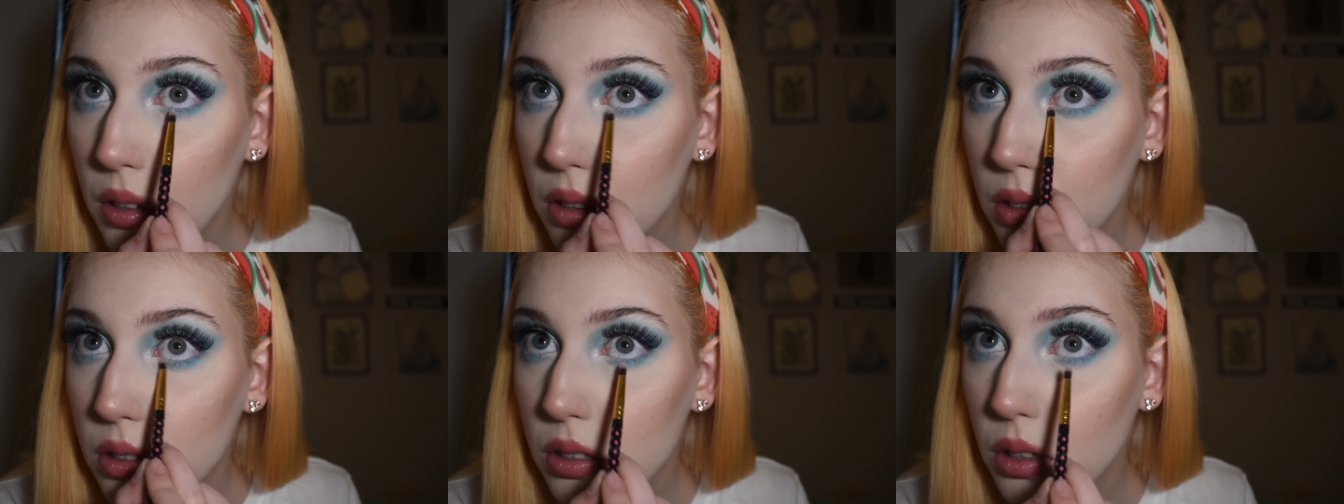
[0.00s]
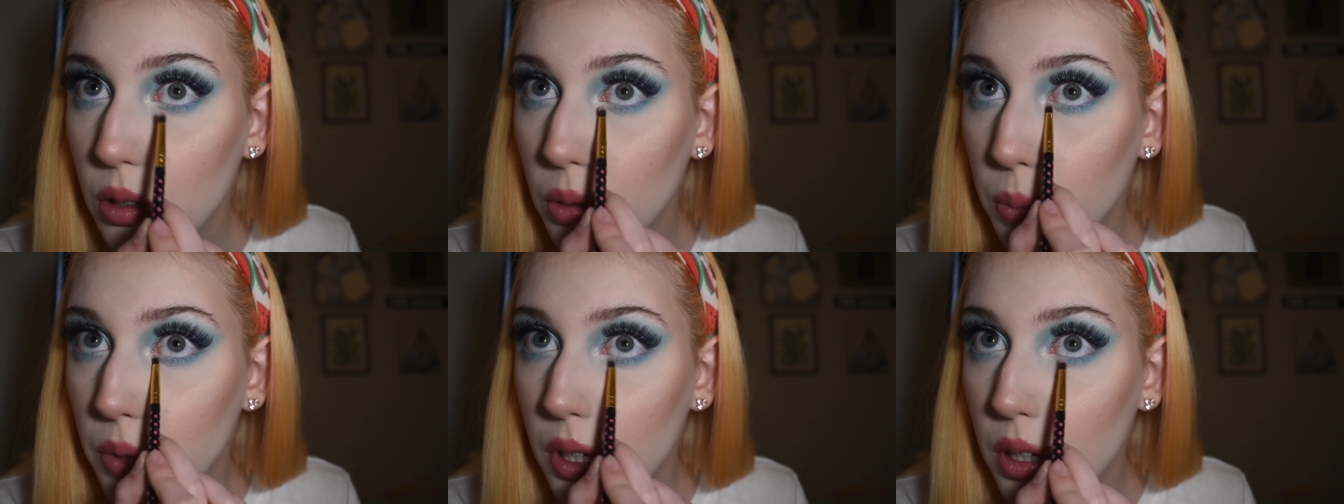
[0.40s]
just to
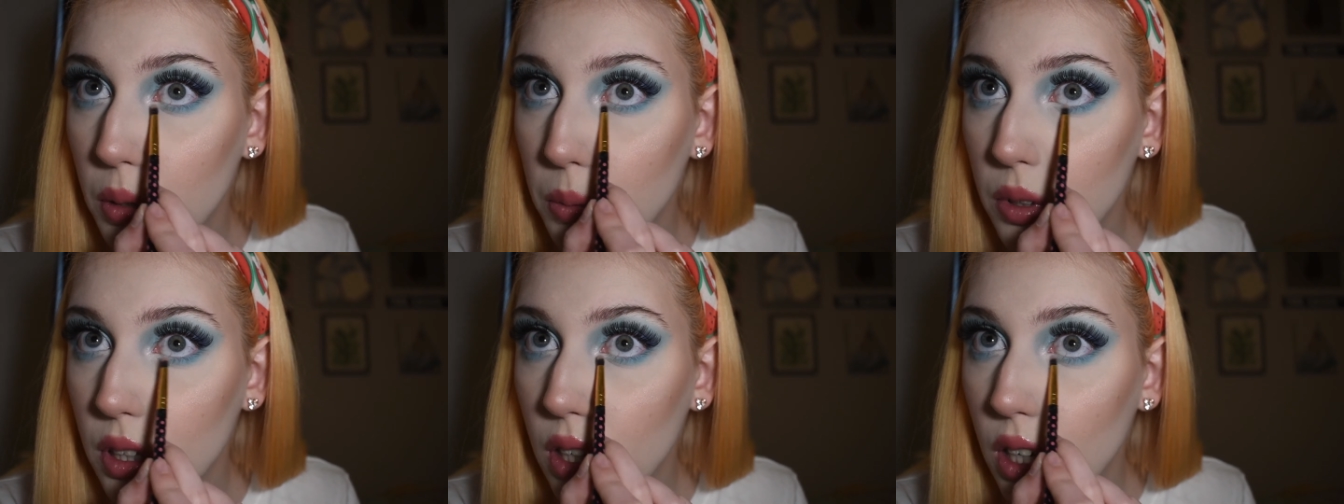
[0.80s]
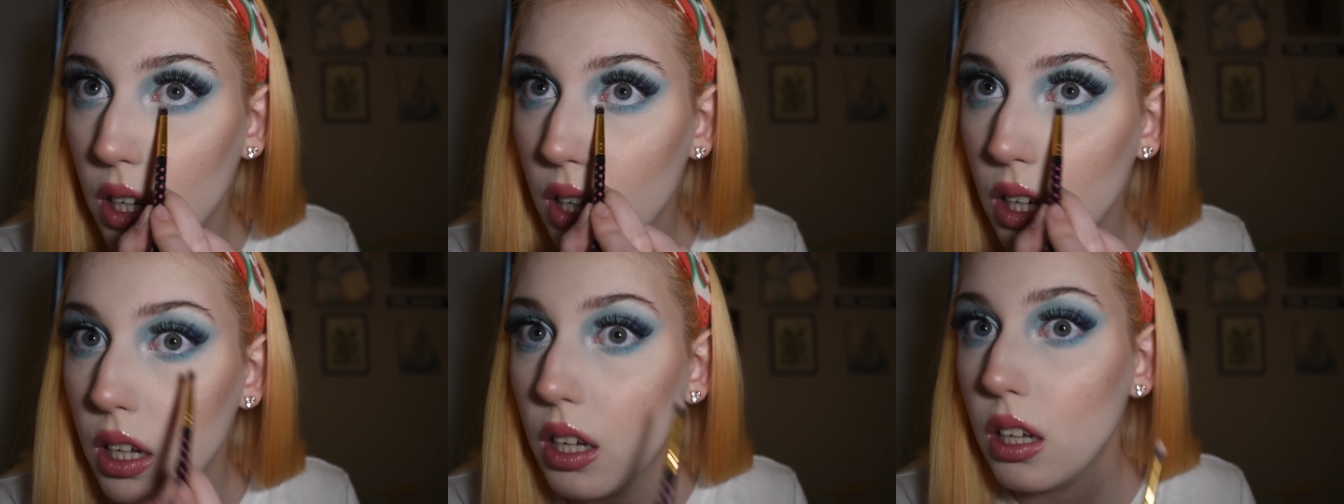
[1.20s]
open up the
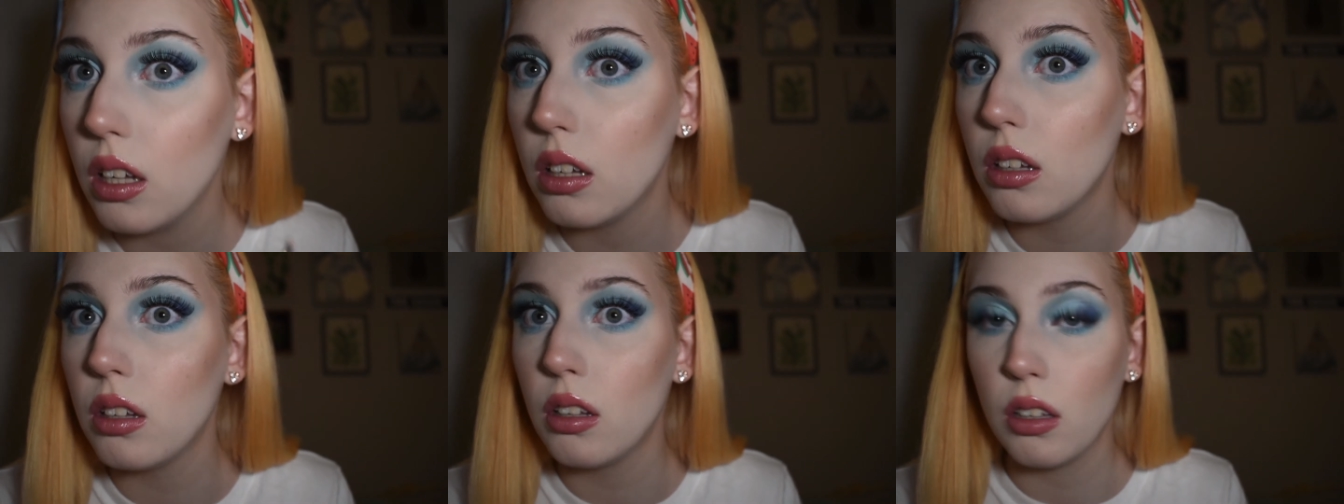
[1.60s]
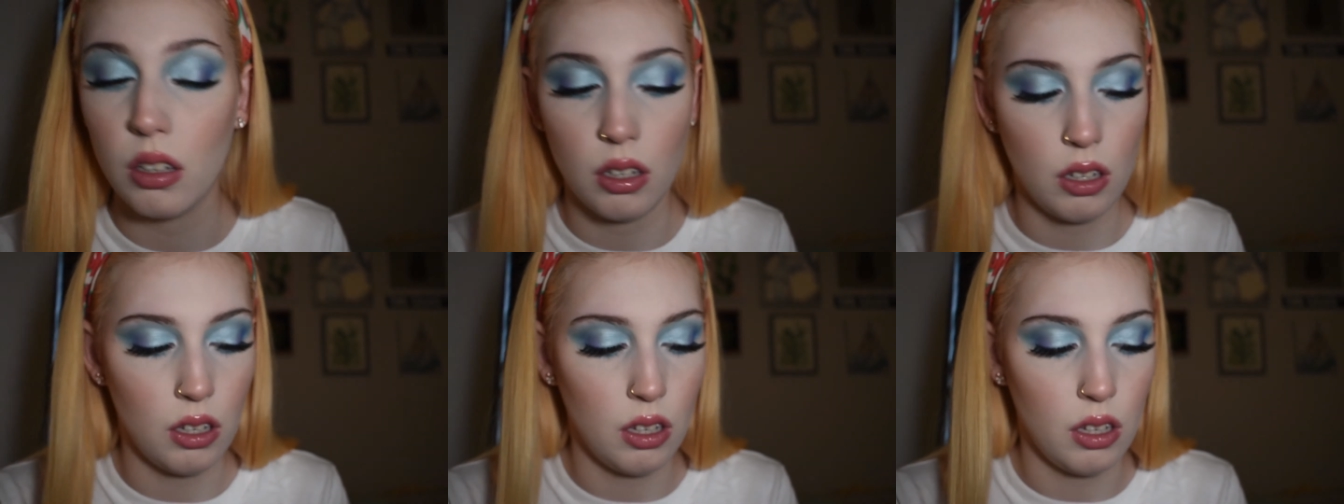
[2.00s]
eye.
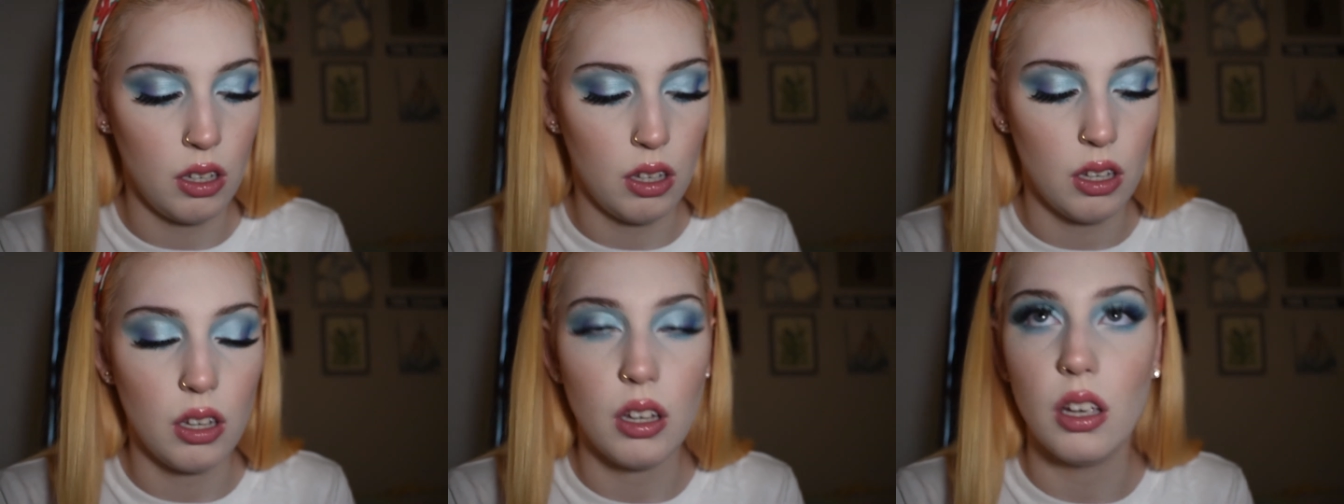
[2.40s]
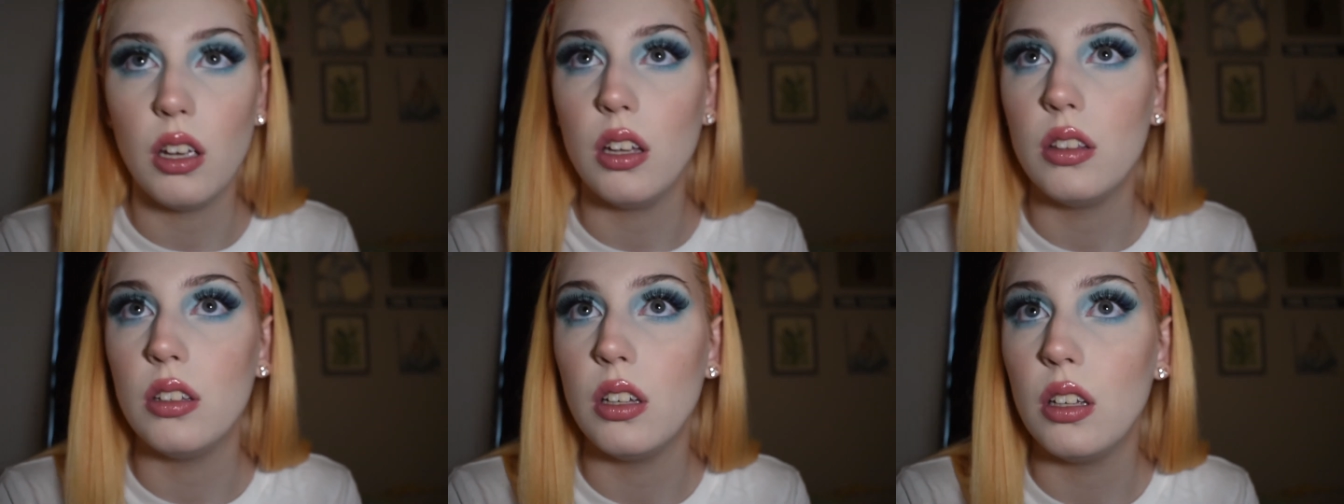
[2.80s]

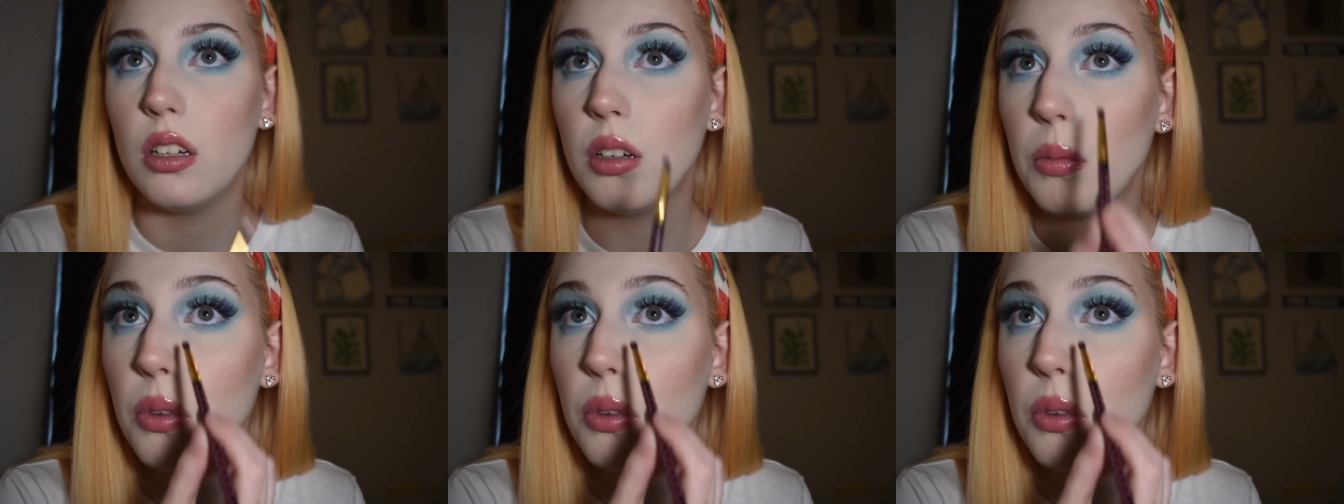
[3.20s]
And then I'm